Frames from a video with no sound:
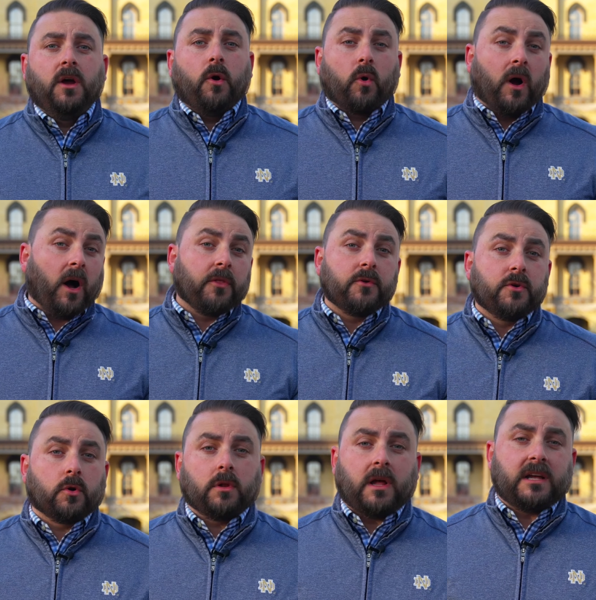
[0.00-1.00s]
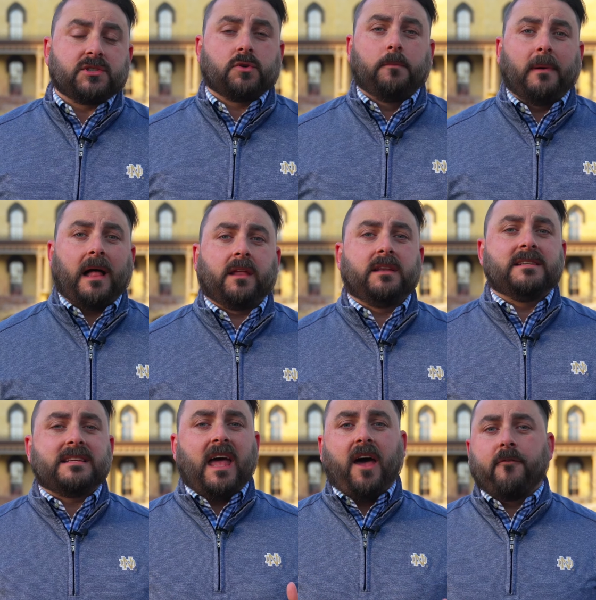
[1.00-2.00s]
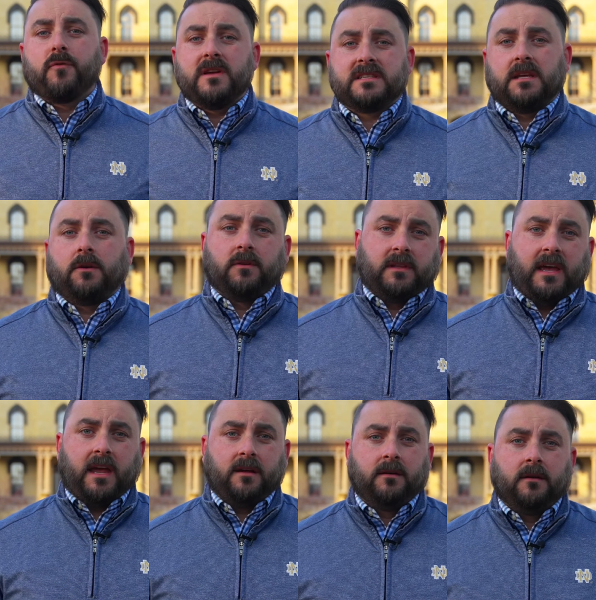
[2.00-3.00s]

or other neurological maladies every single day.